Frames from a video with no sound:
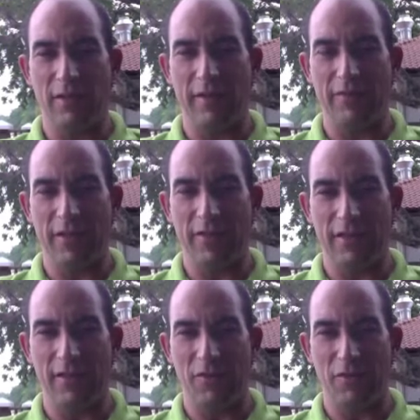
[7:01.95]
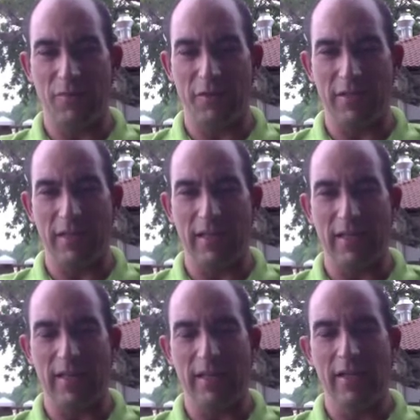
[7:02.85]
to the left-hand side of the road,
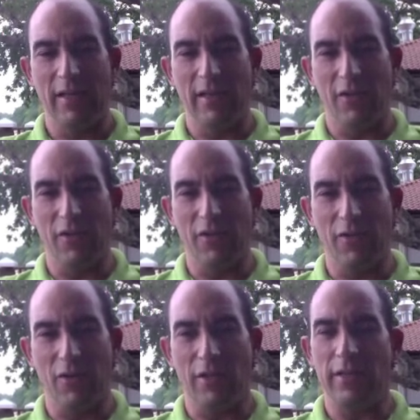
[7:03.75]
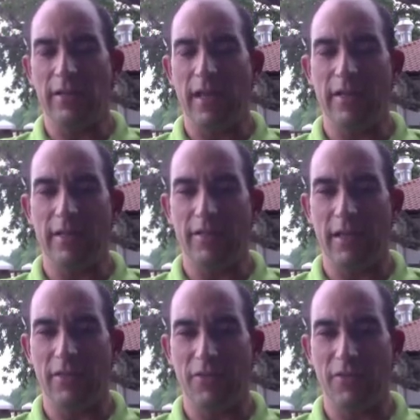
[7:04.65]
particularly on the northerly heading
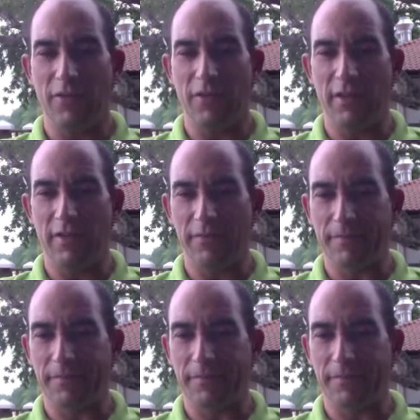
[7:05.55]
section of the race.